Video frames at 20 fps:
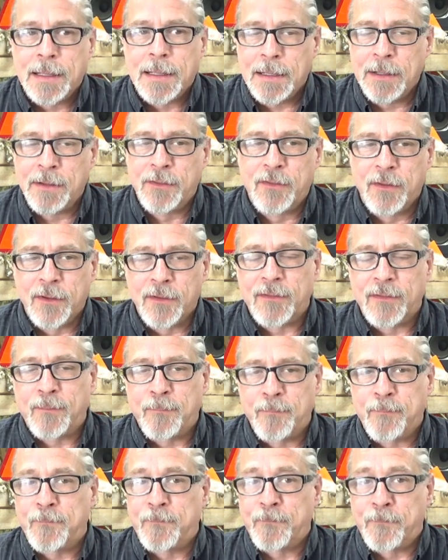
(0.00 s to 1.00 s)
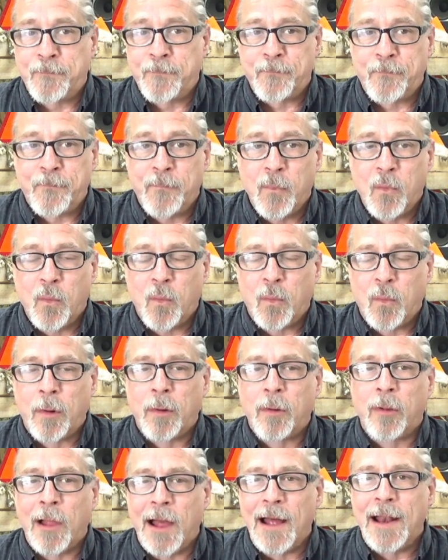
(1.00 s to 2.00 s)
it just,
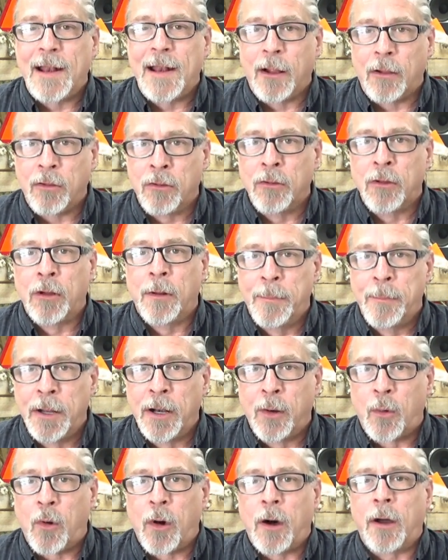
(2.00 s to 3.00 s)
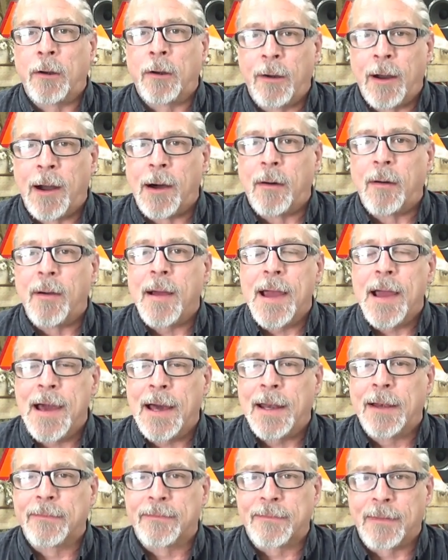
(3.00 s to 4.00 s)
we're letting a little bit of water out
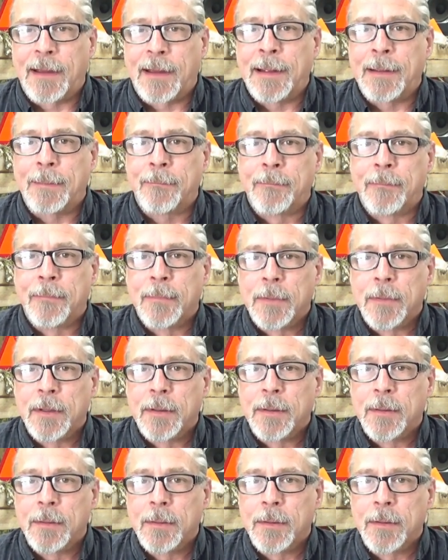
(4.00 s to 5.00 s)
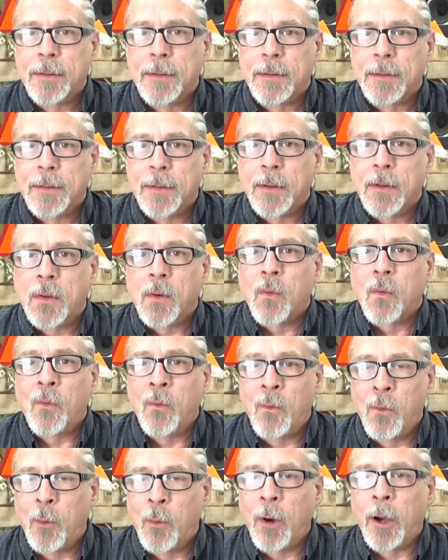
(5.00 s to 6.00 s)
at a time
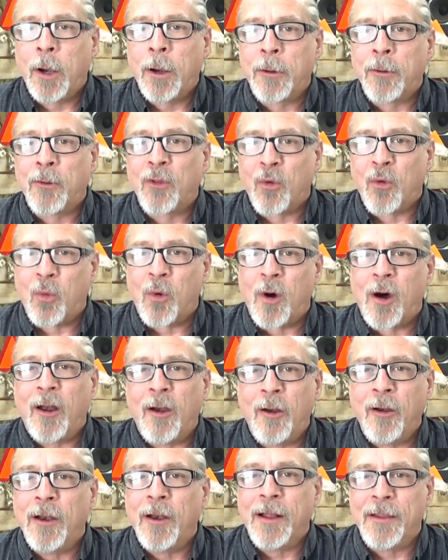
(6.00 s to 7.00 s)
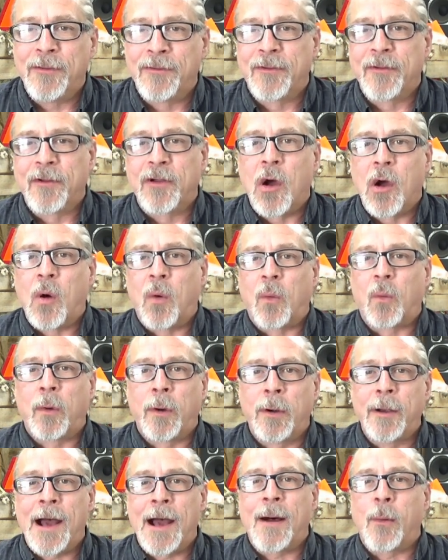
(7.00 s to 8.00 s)
where the water needs to go, and
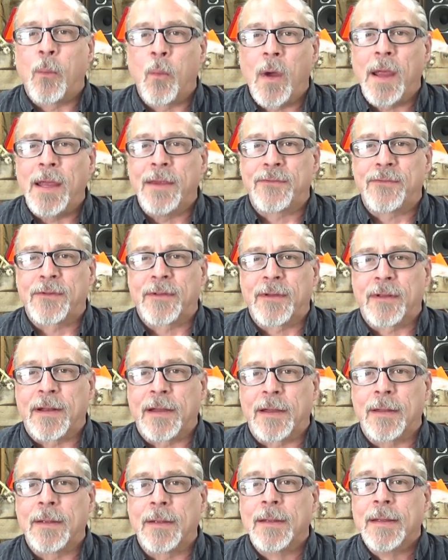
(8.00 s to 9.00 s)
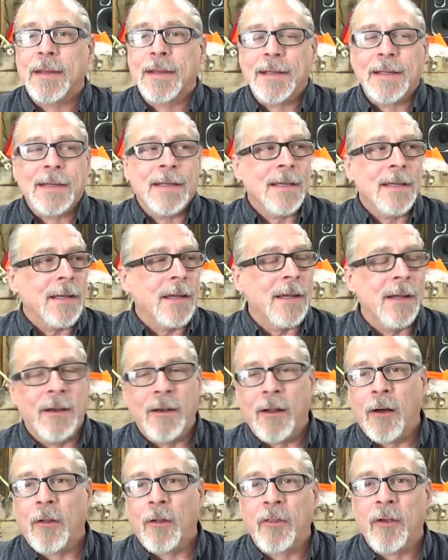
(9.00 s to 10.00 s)
we're not wasting it
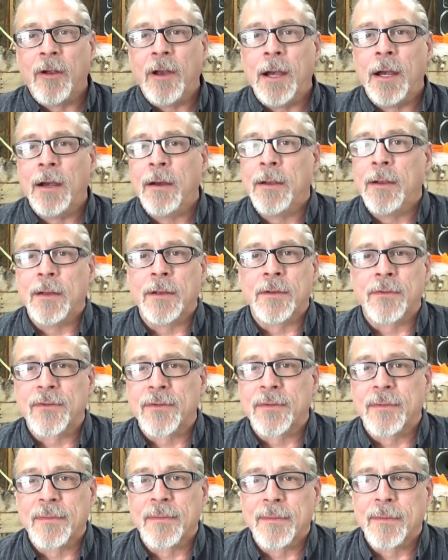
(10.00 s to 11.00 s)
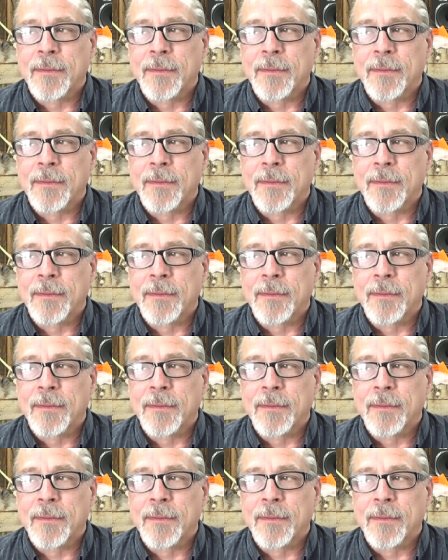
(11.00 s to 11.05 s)
in other areas.